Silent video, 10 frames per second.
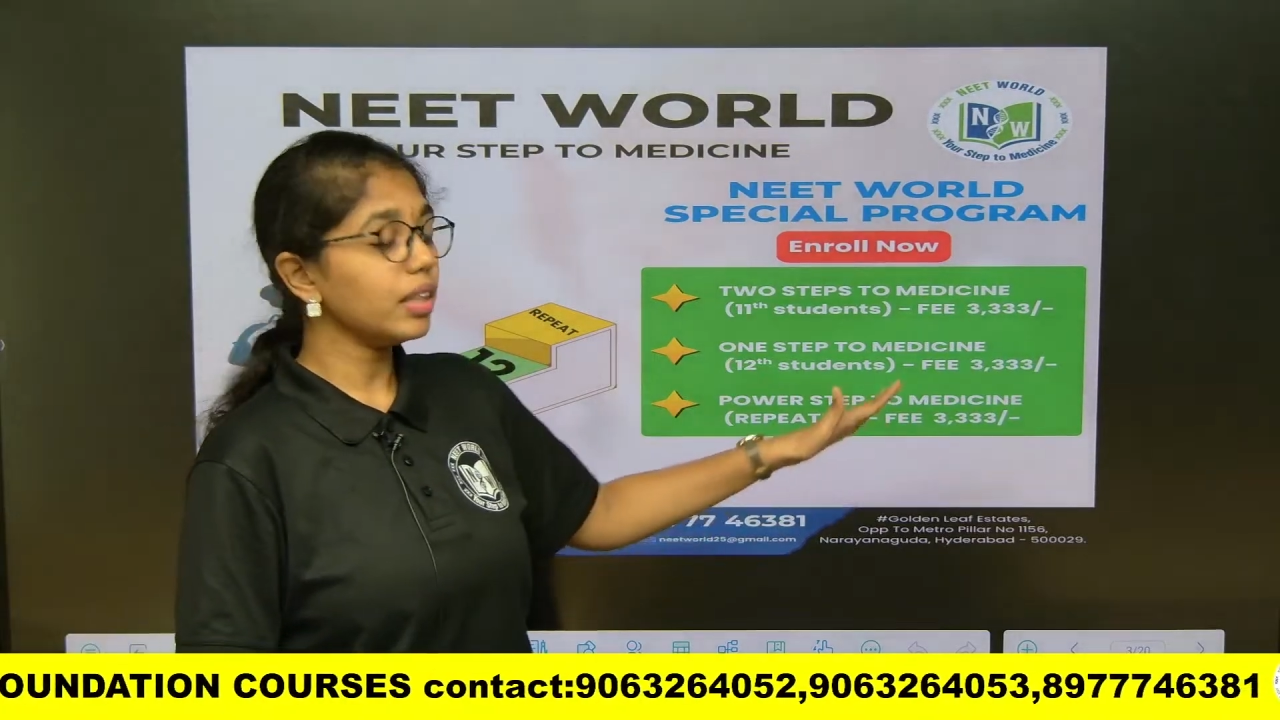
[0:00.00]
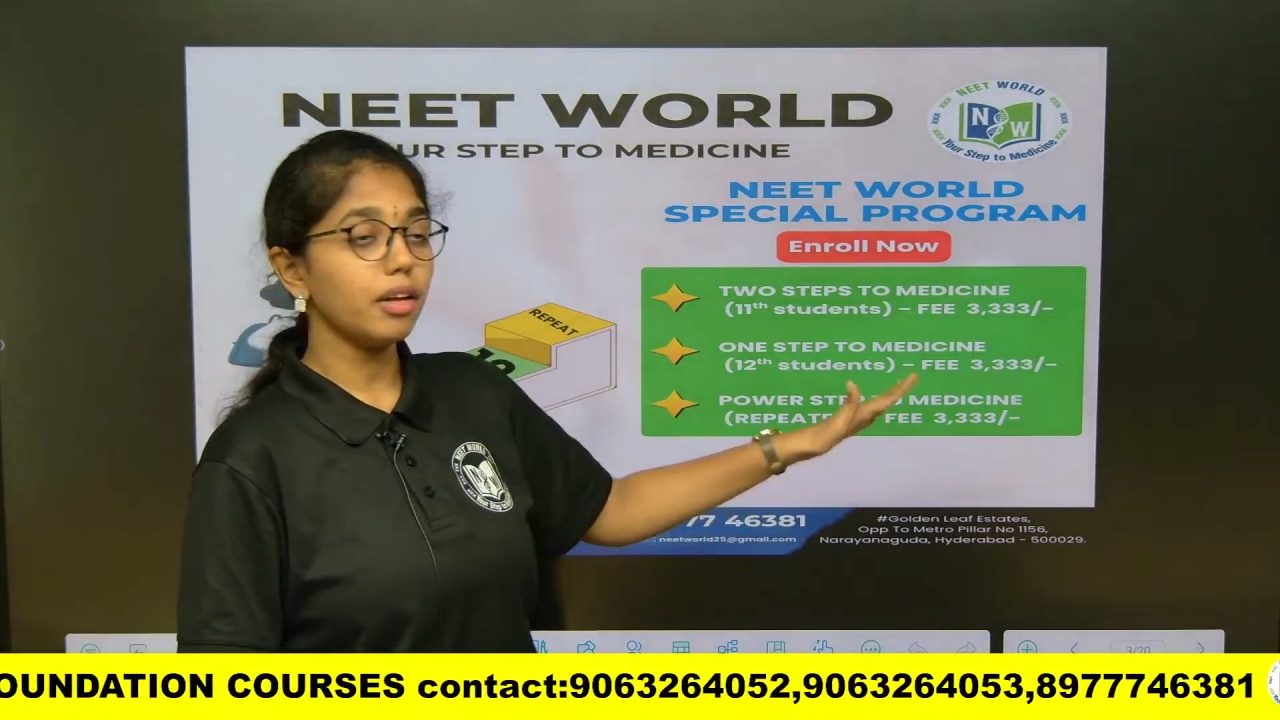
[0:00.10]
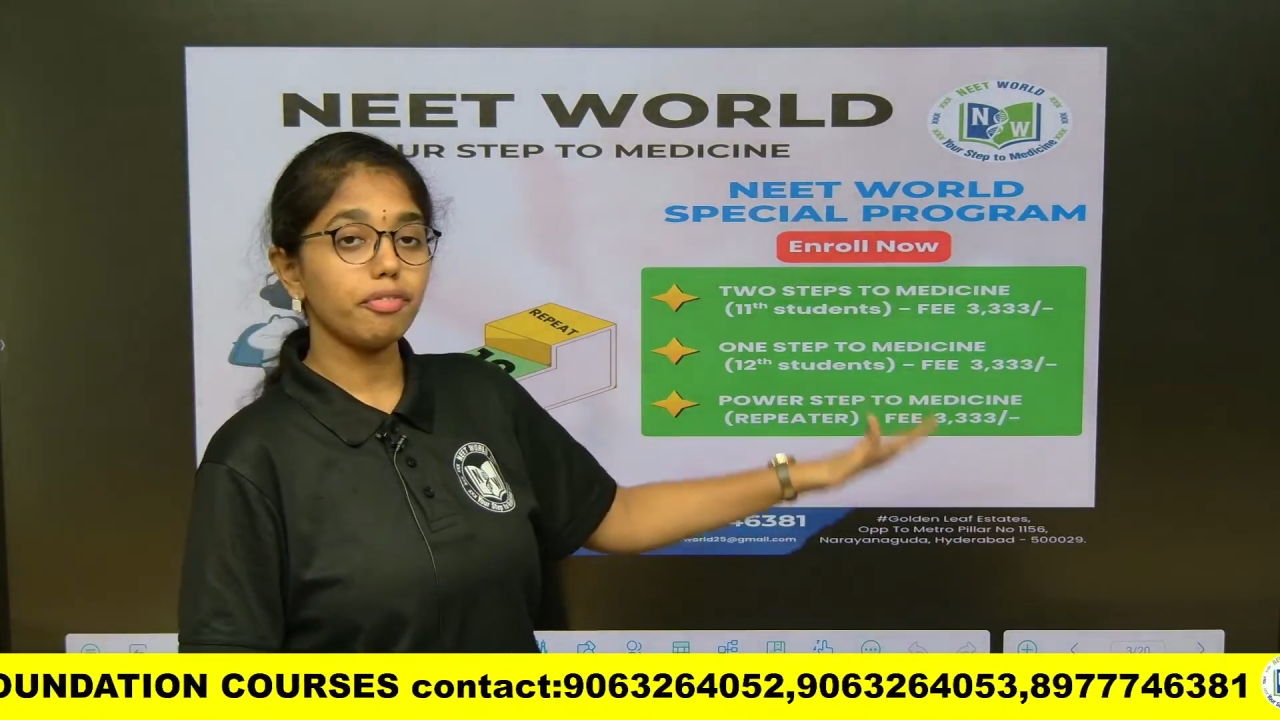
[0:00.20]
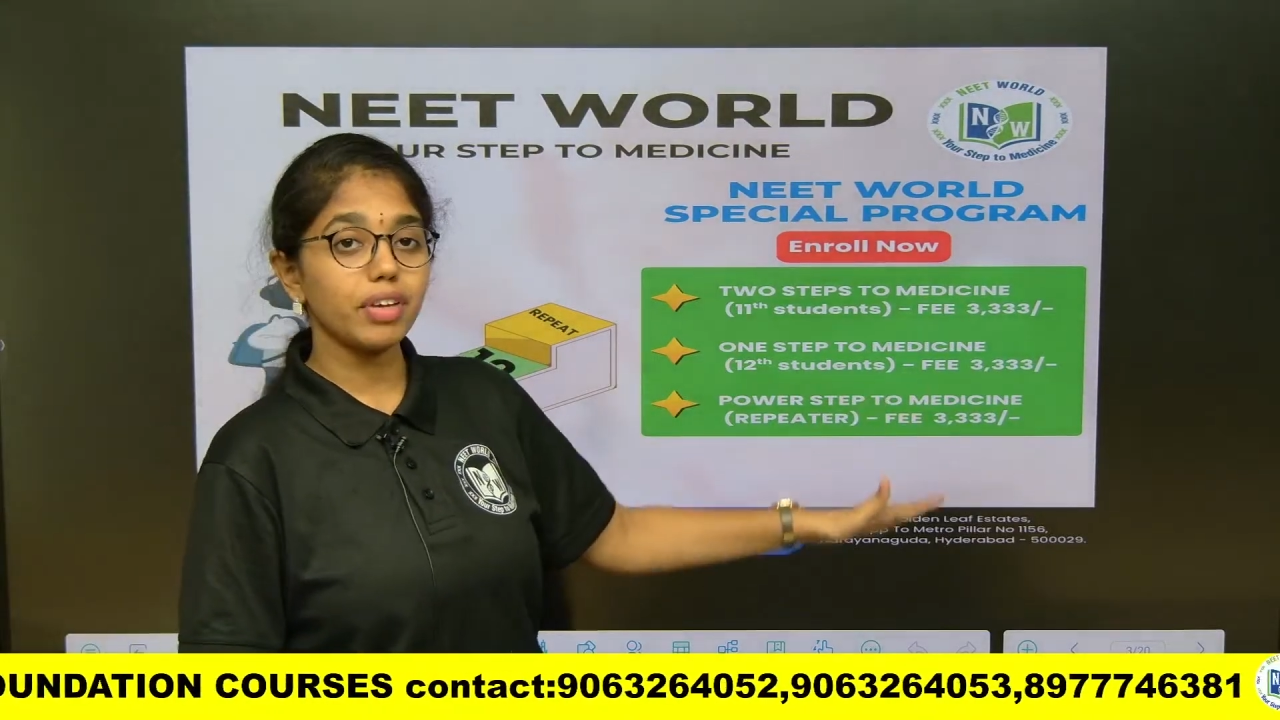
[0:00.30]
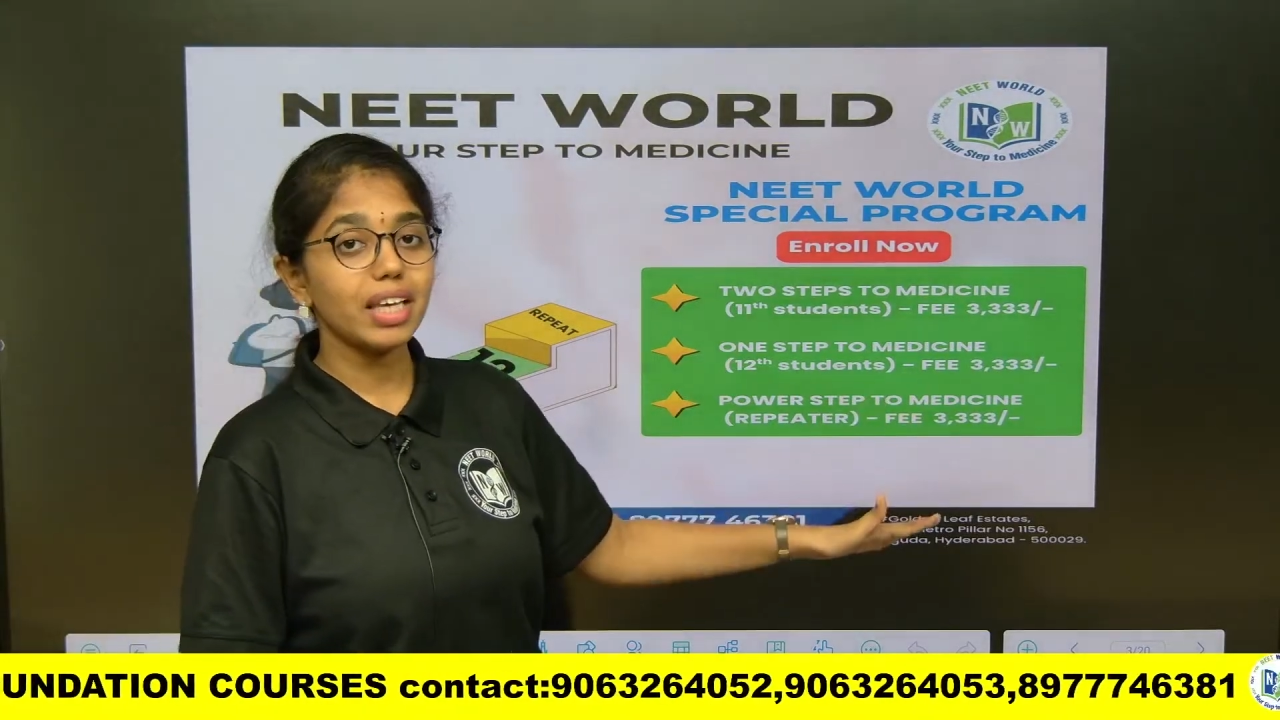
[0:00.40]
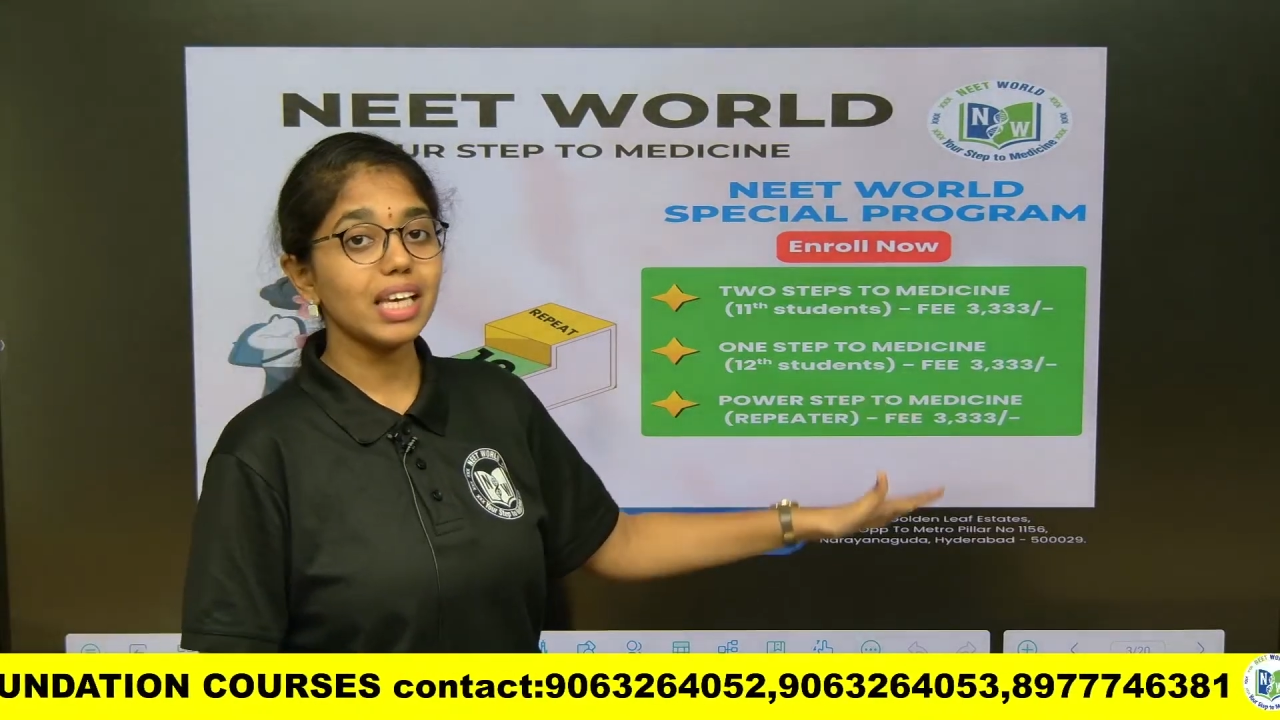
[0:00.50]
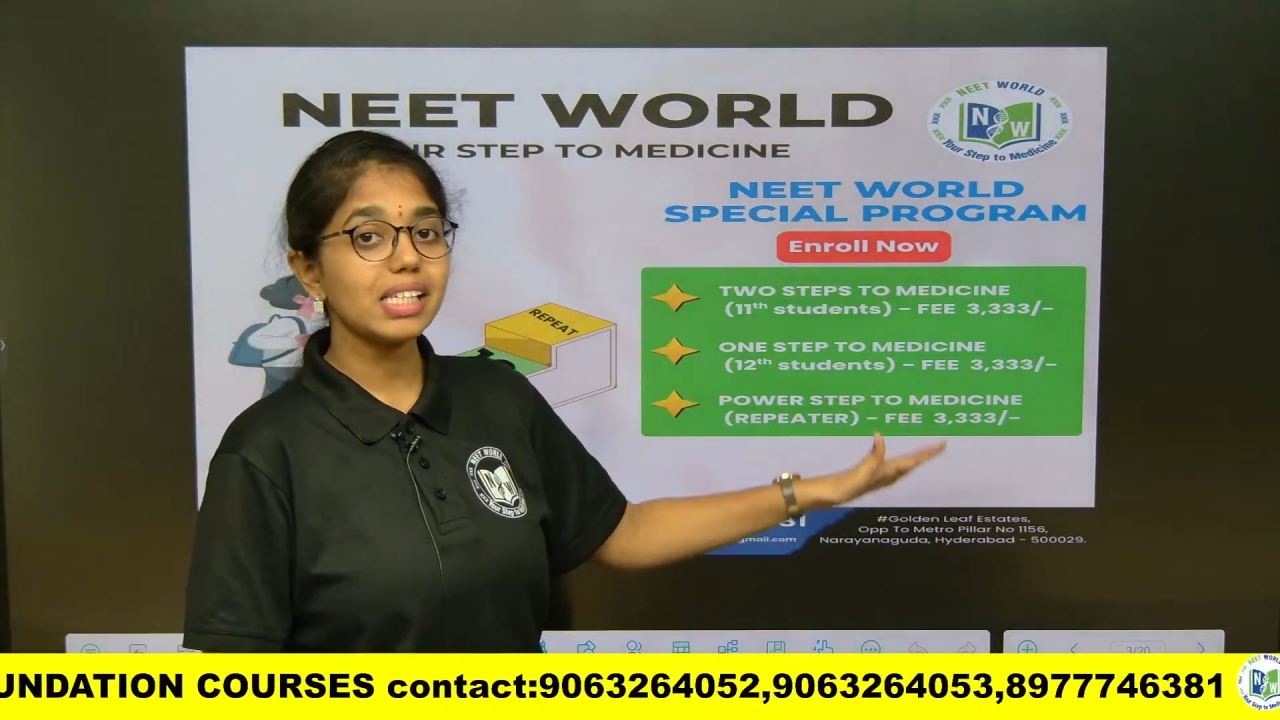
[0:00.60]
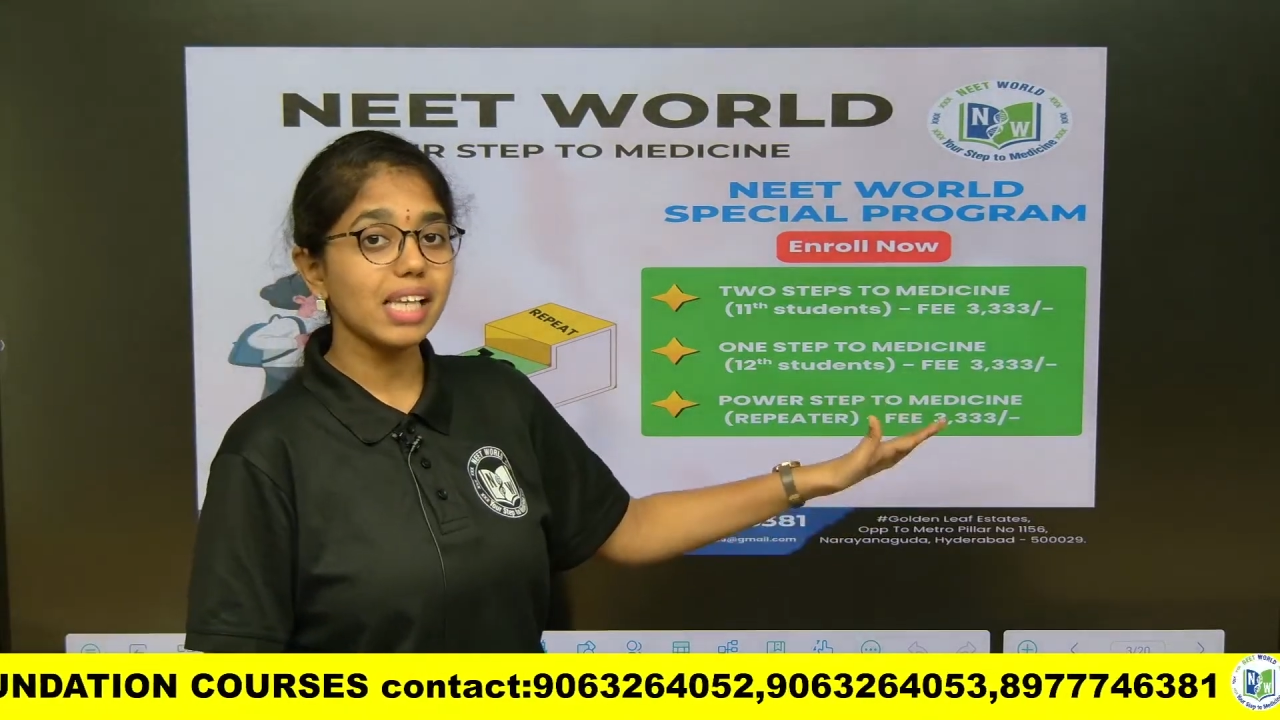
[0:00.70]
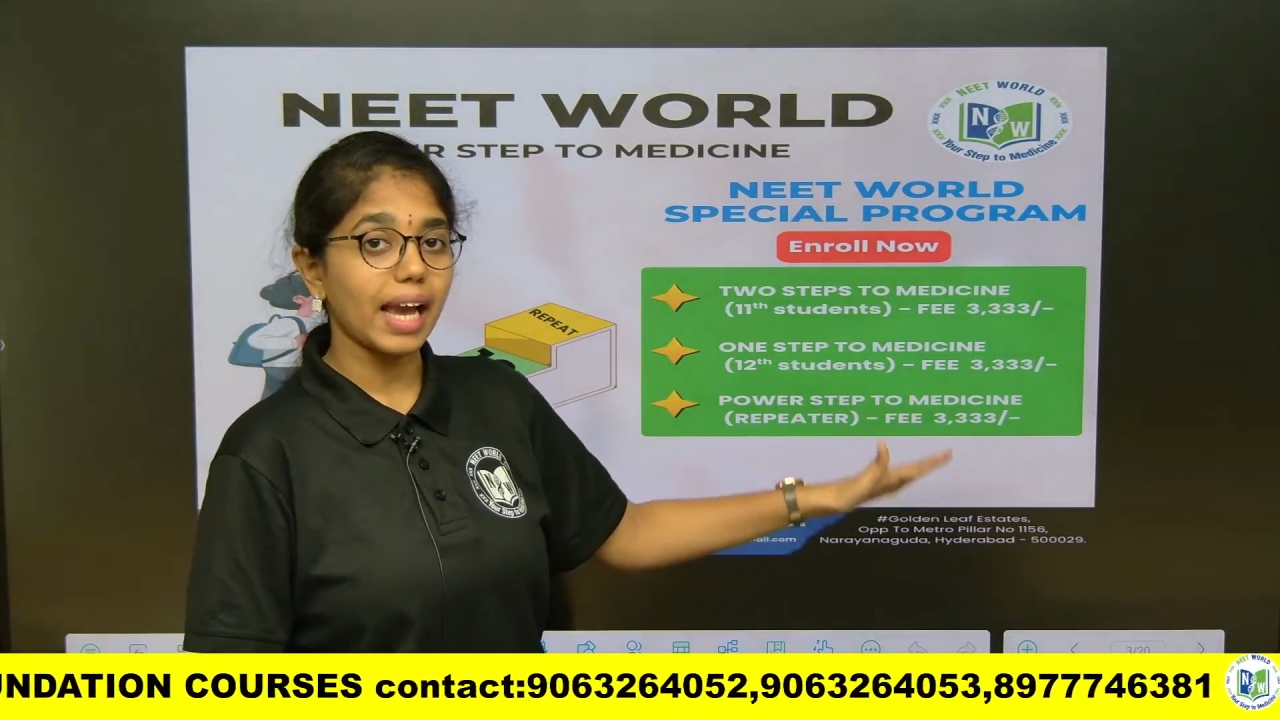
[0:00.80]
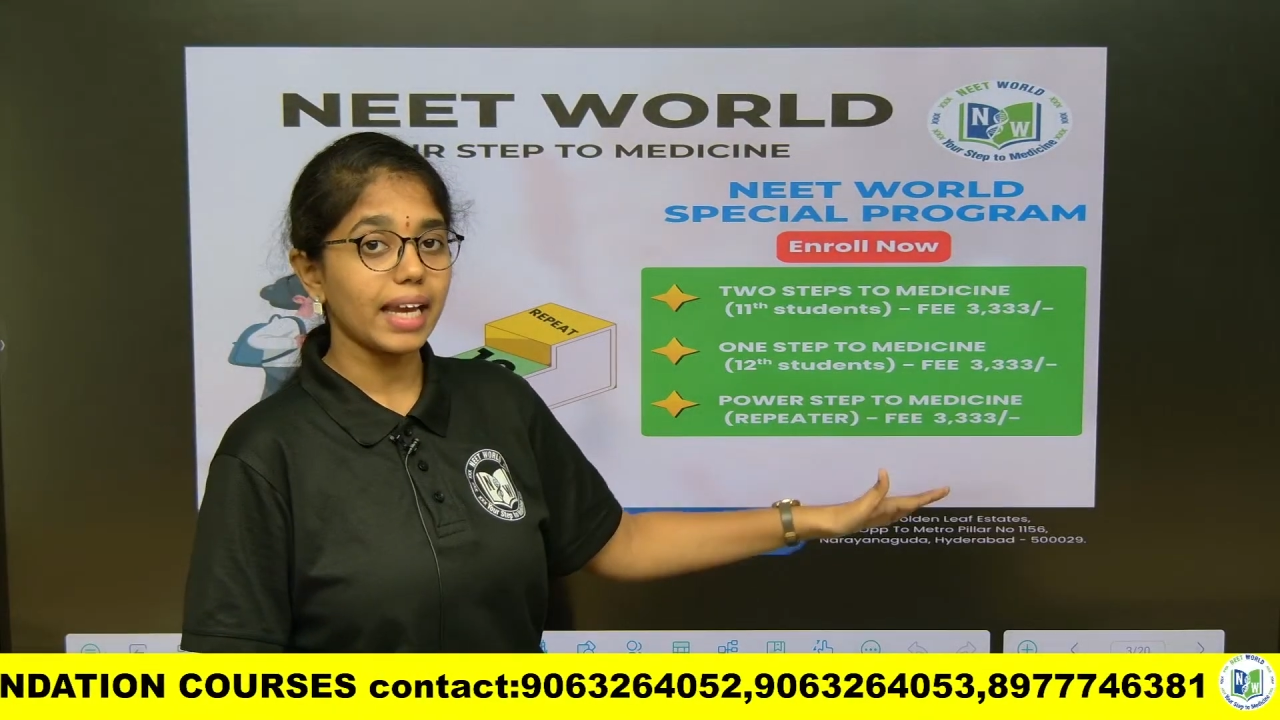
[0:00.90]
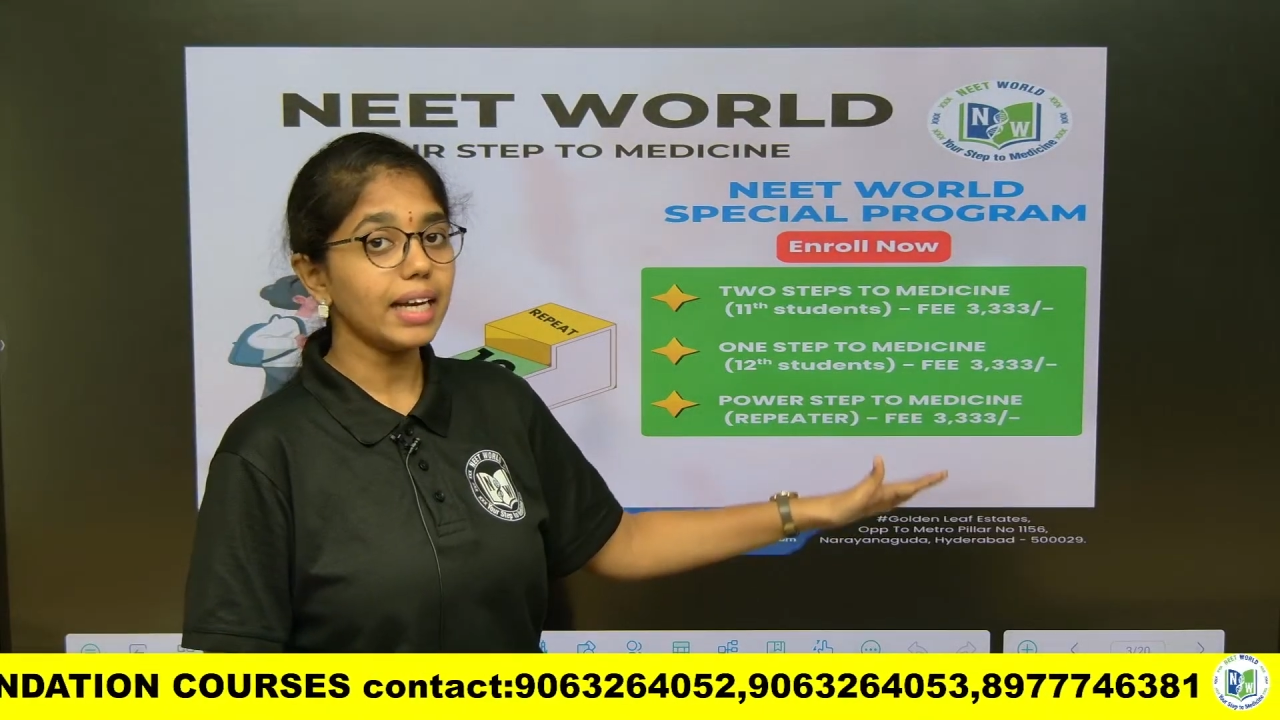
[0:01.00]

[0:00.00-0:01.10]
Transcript: fee is again